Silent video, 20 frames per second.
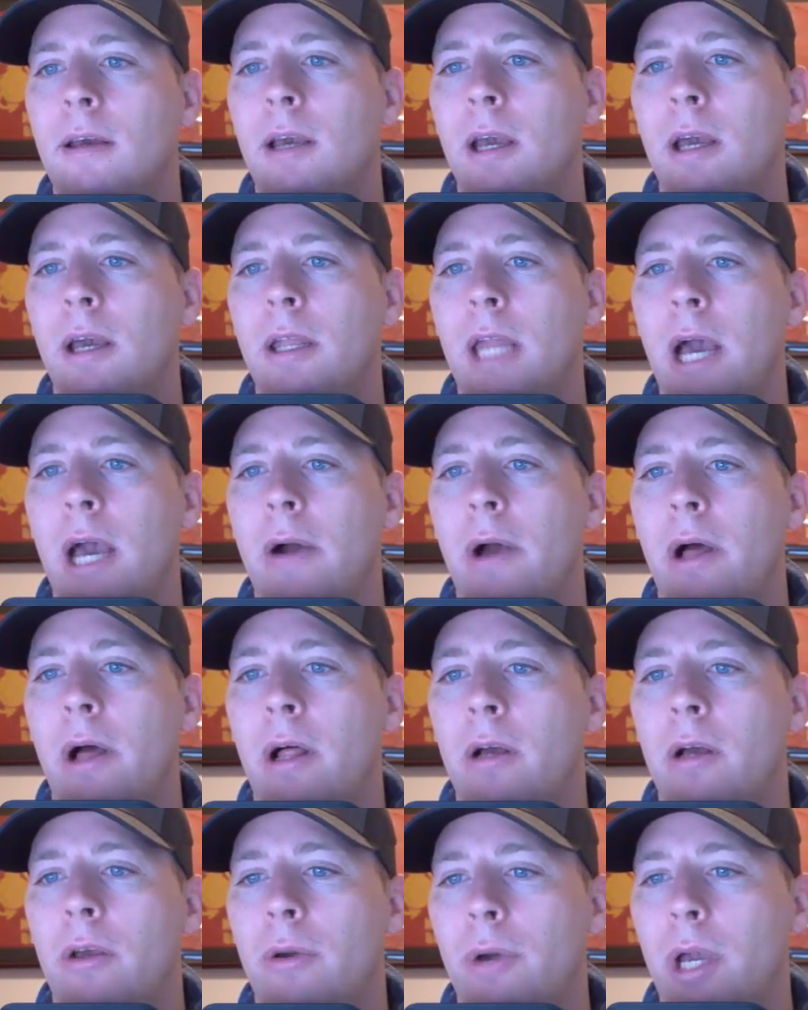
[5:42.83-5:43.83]
And now
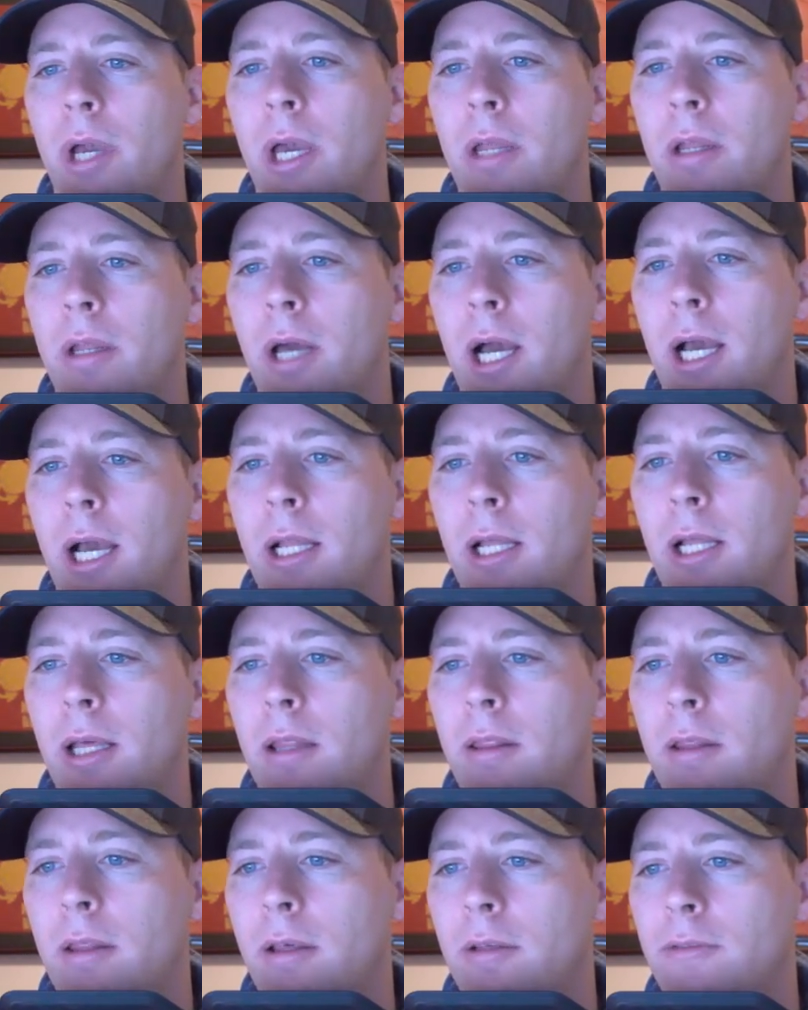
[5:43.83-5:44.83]
I'll go ahead and
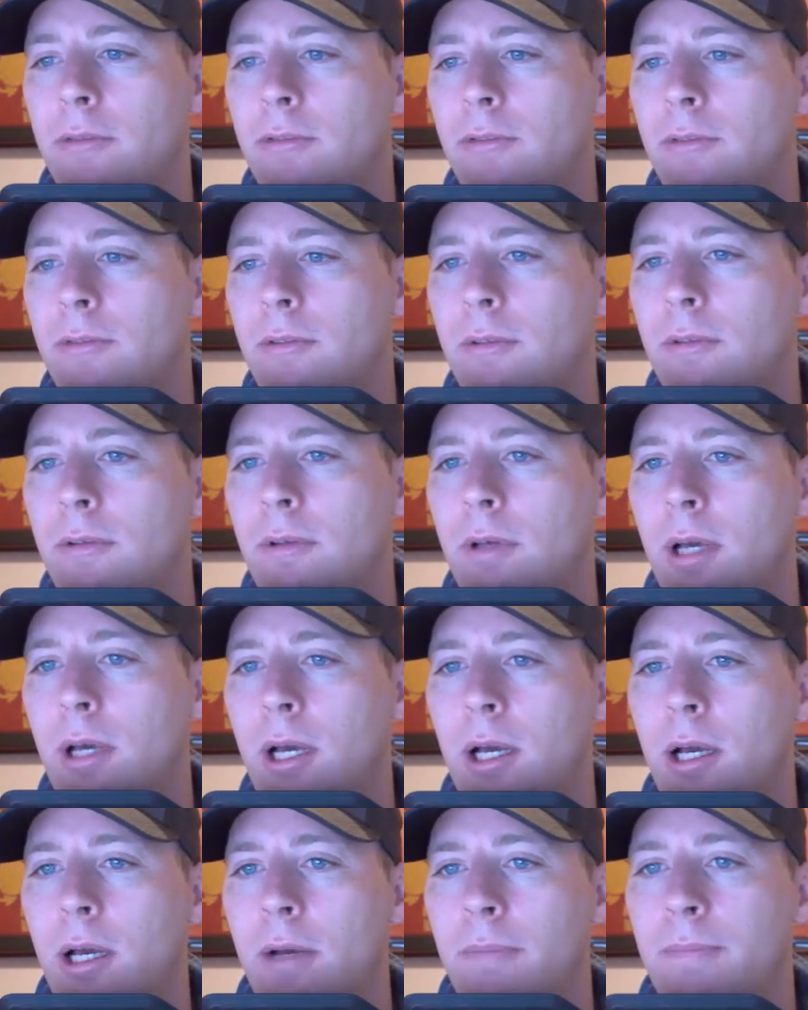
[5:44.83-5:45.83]
highlight this
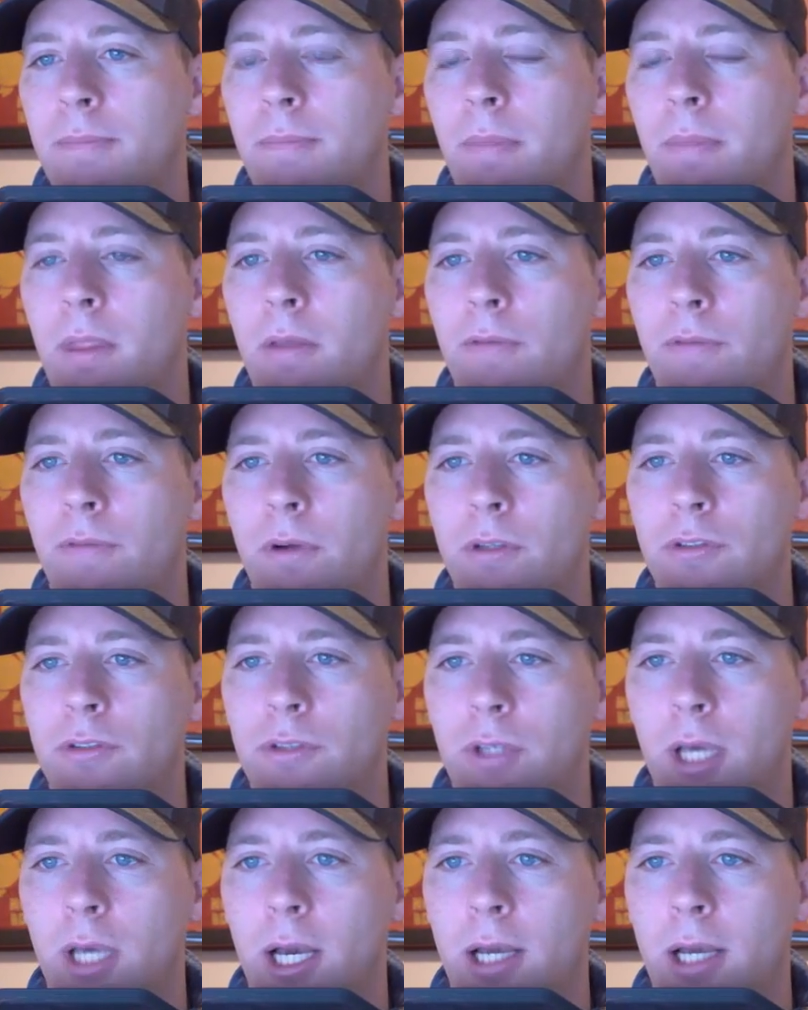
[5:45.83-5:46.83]
first
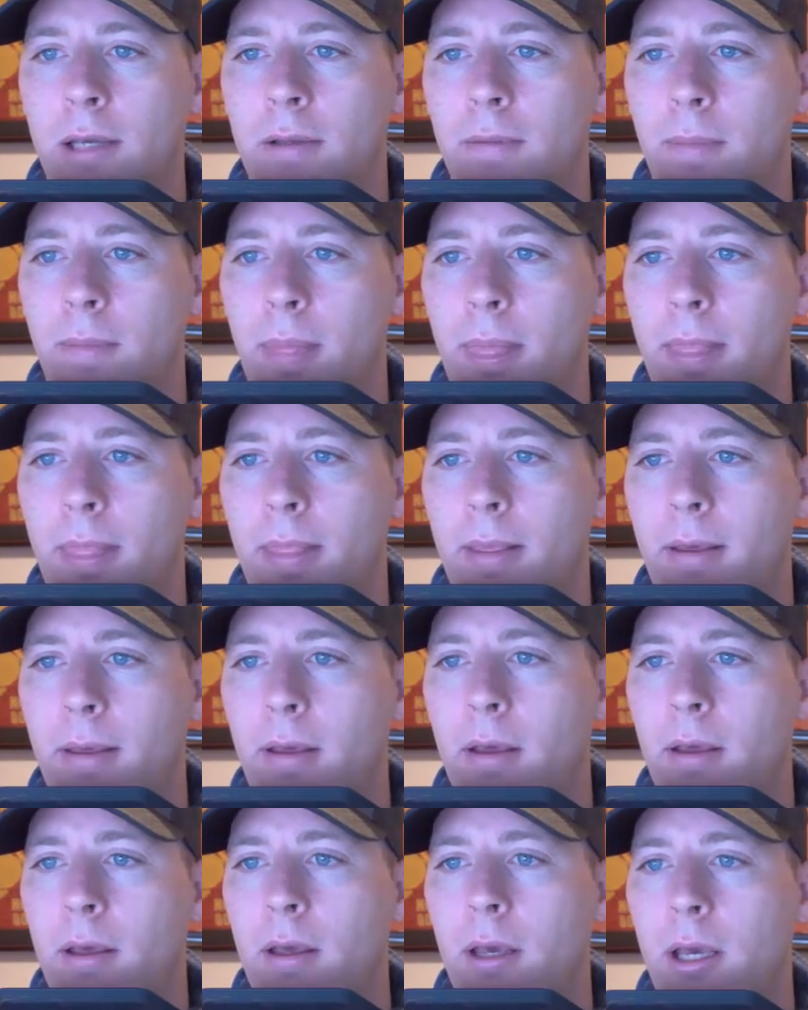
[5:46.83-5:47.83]
CI,
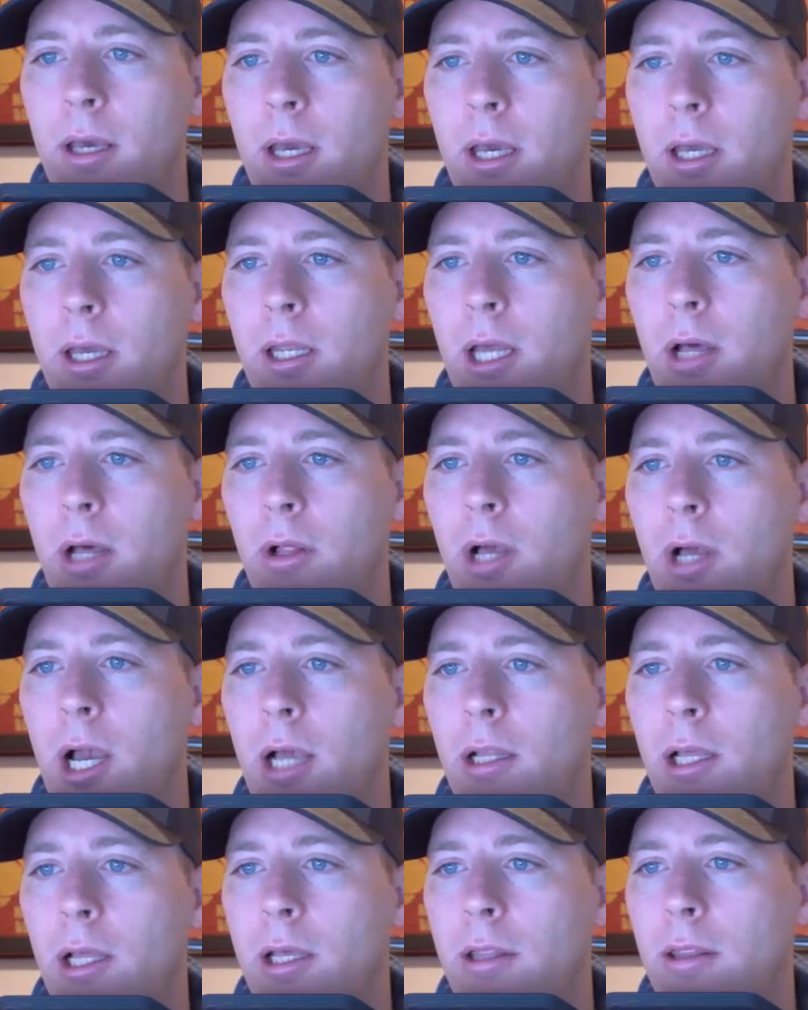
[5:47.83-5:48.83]
and I'll
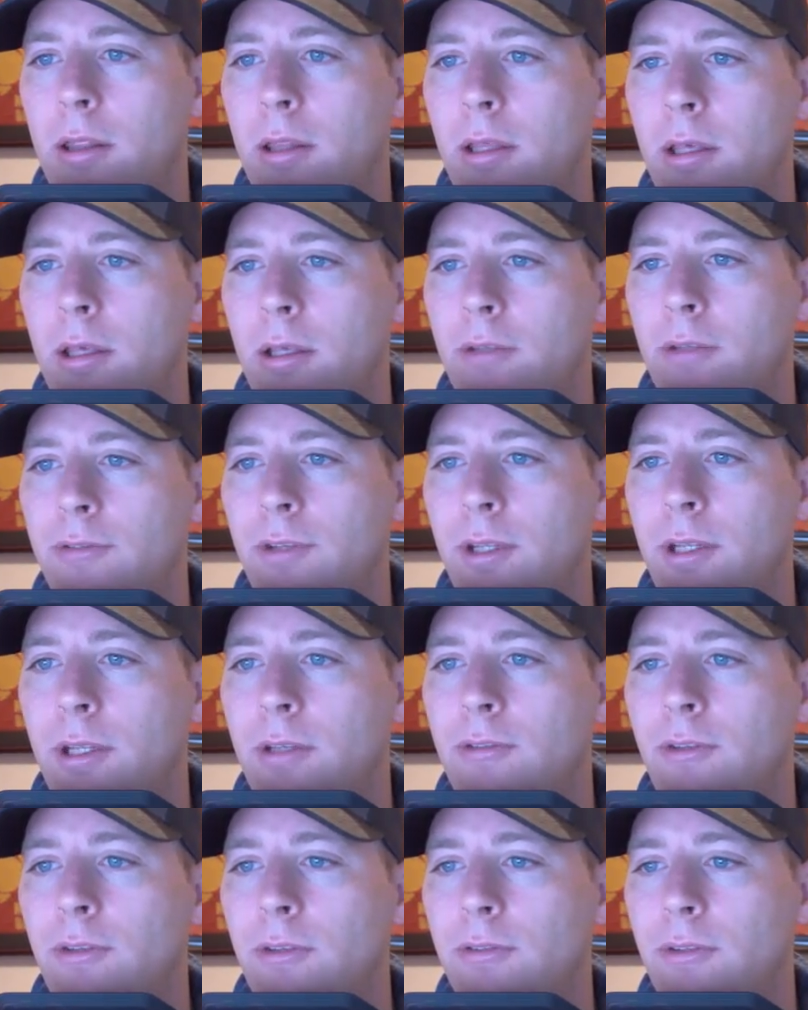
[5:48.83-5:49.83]
highlight the
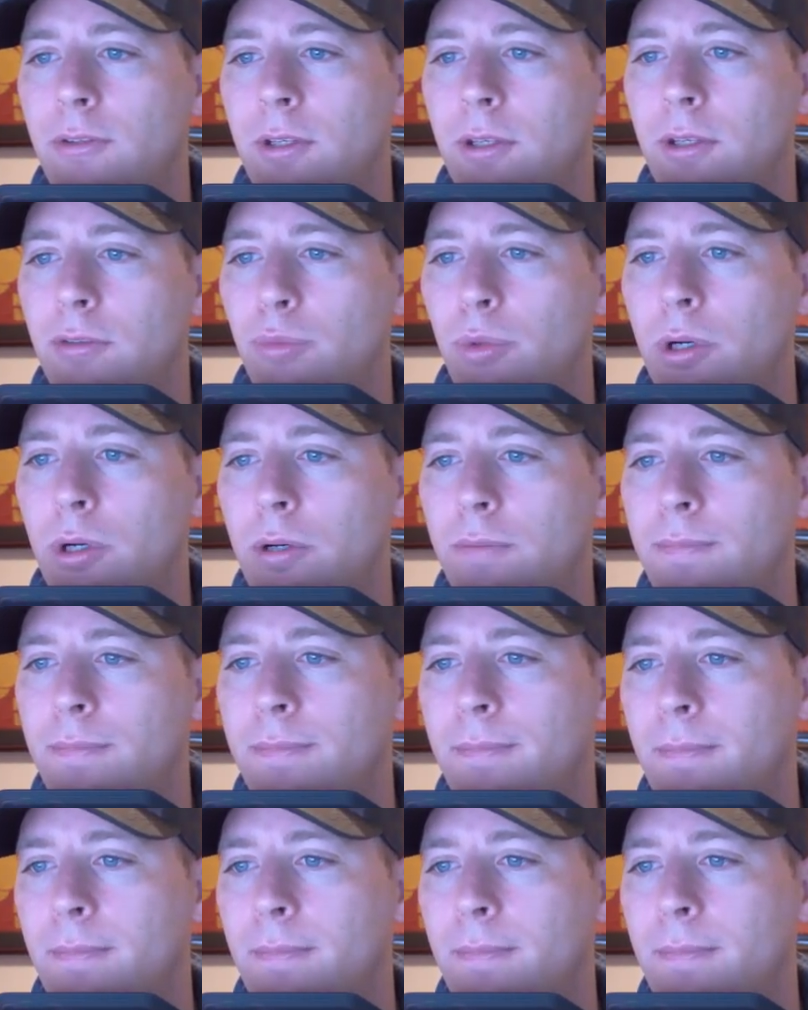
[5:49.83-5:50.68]
CDCC as well.